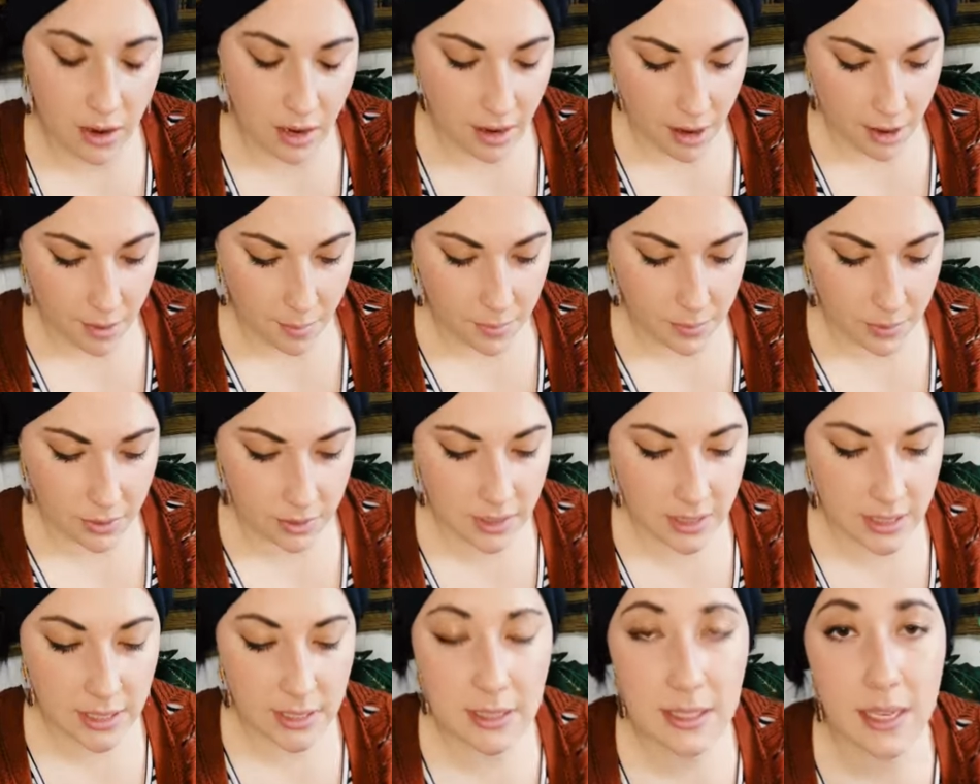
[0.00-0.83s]
Um,
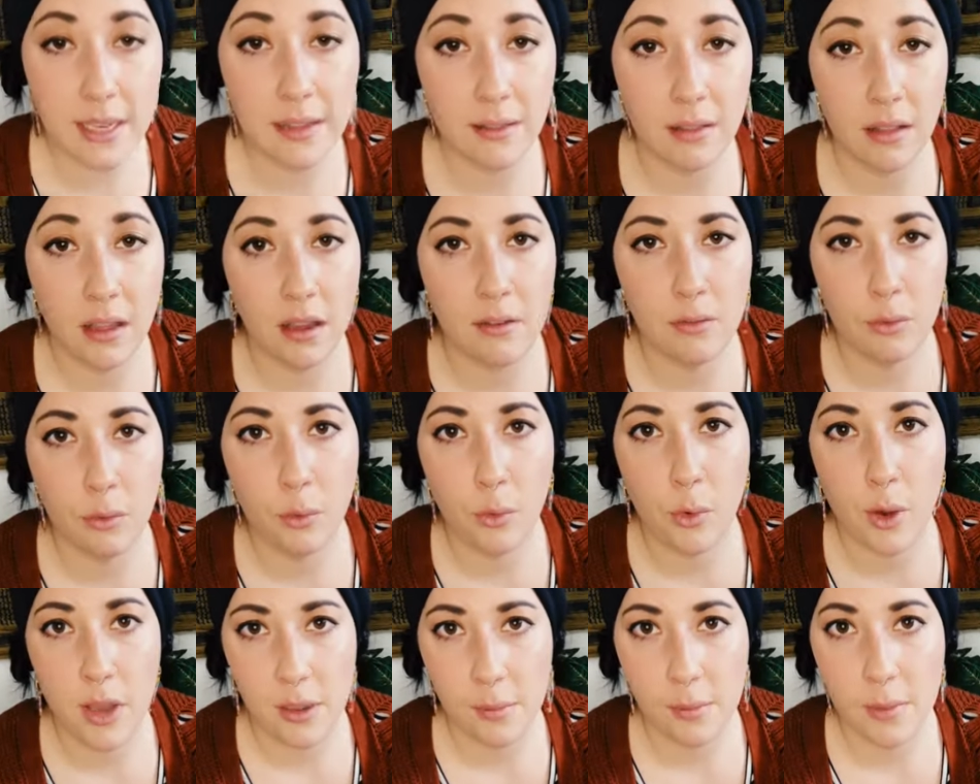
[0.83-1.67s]
since I love
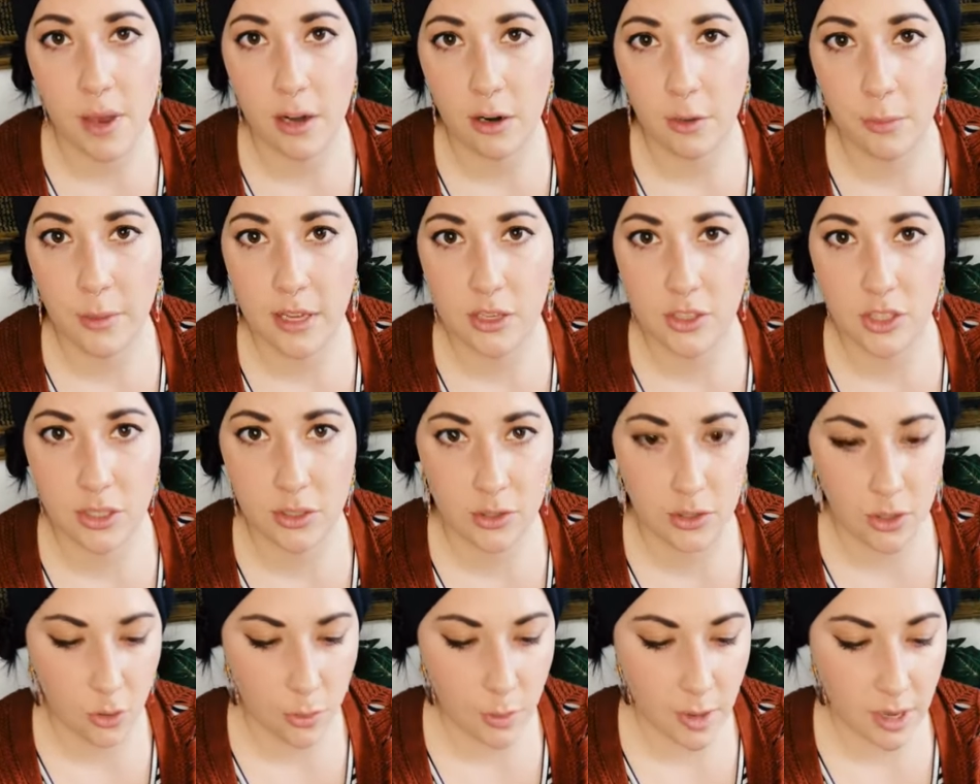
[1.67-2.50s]
white Model Magic
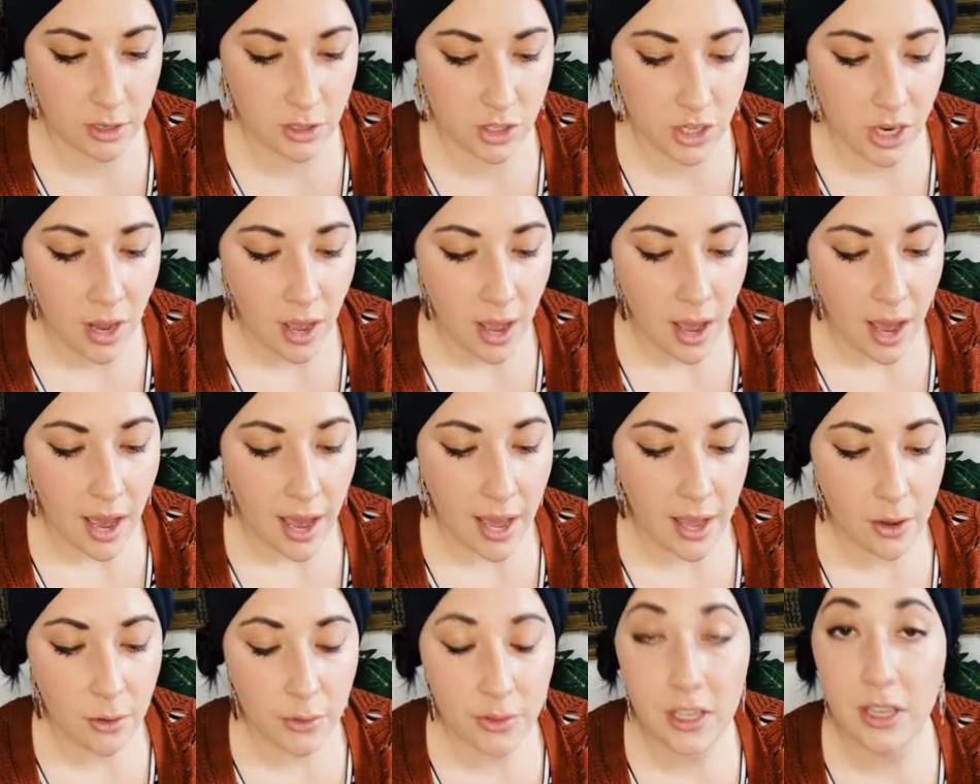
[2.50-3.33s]
so much,
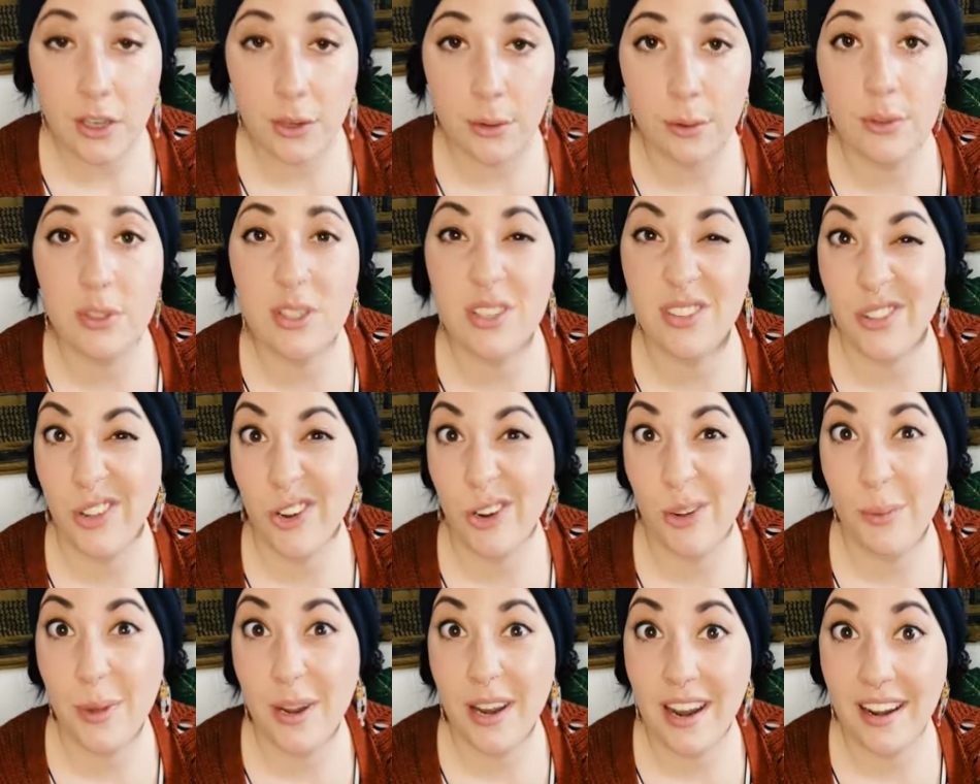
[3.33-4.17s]
I only use a
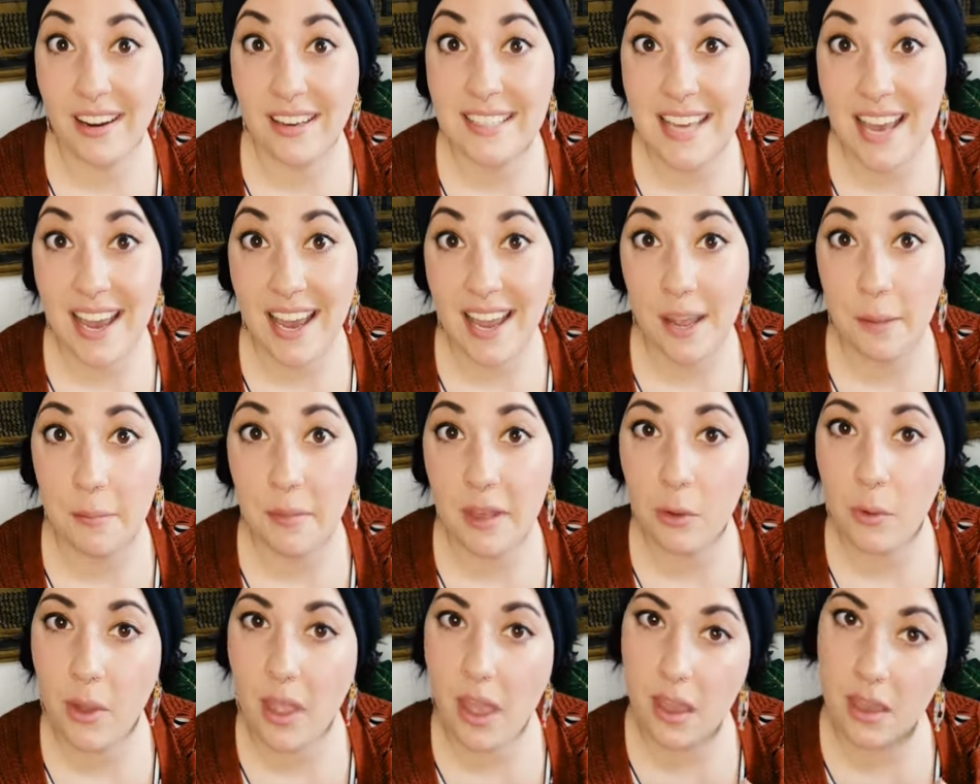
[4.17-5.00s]
little bit at a time.
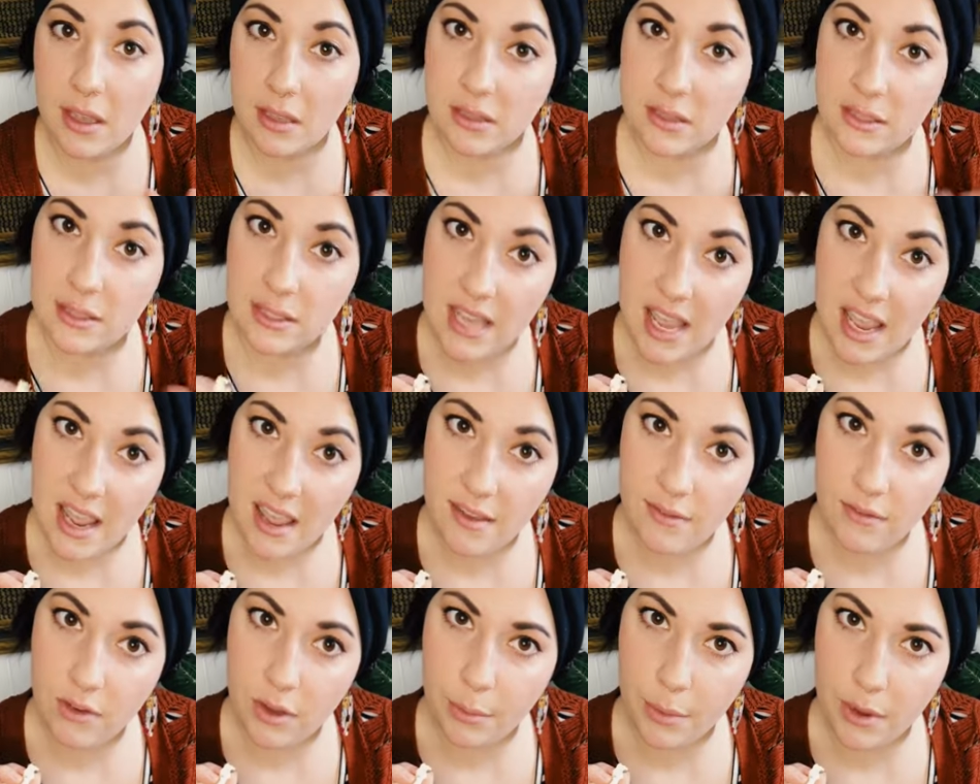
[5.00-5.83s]
That way I can
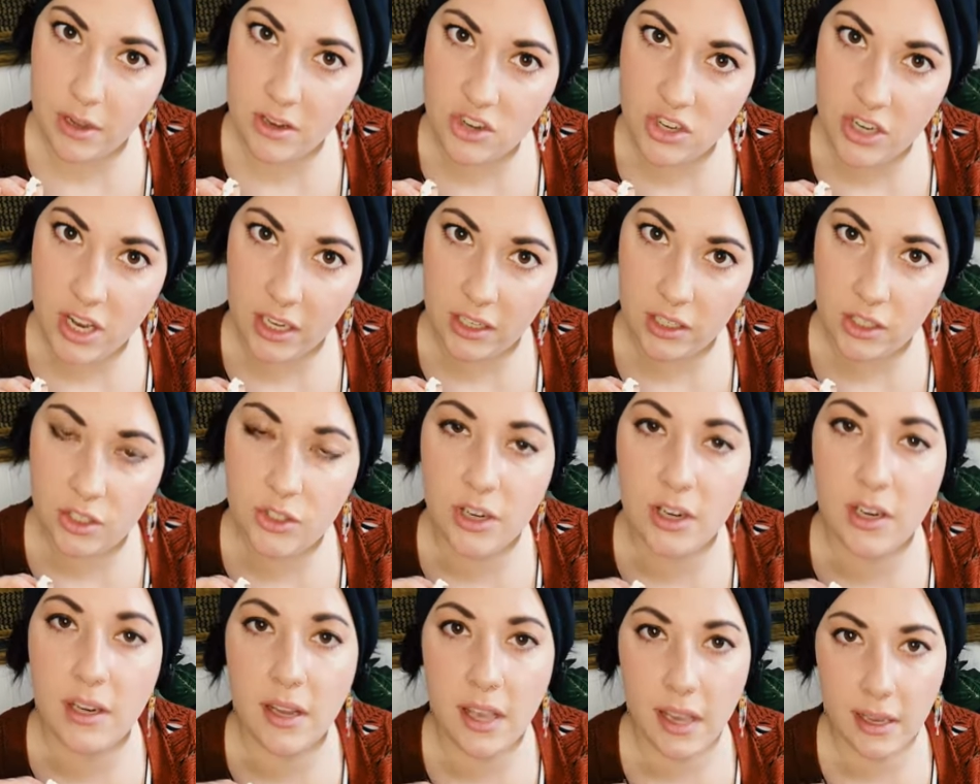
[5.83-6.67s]
save a bunch
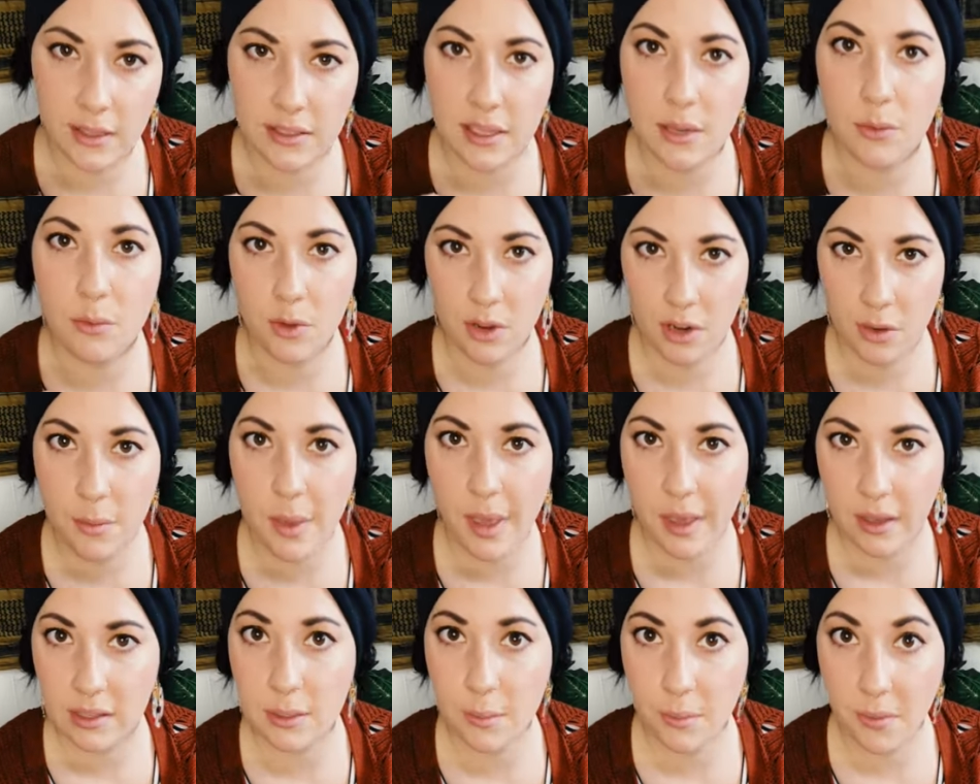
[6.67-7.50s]
extra in case I want to
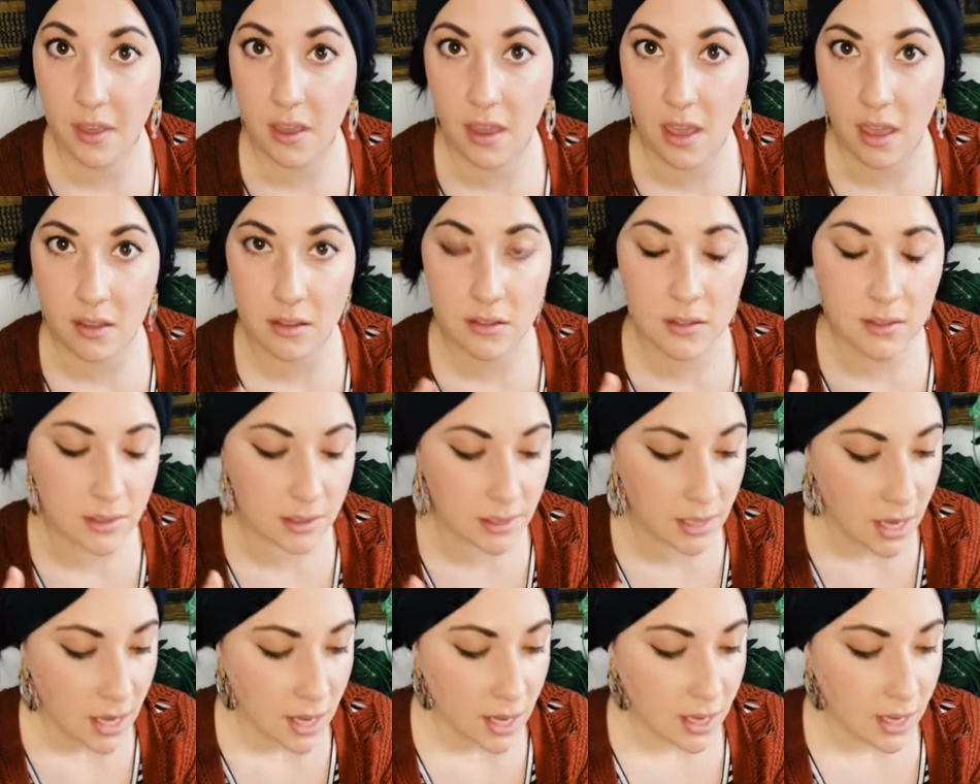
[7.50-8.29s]
make something else.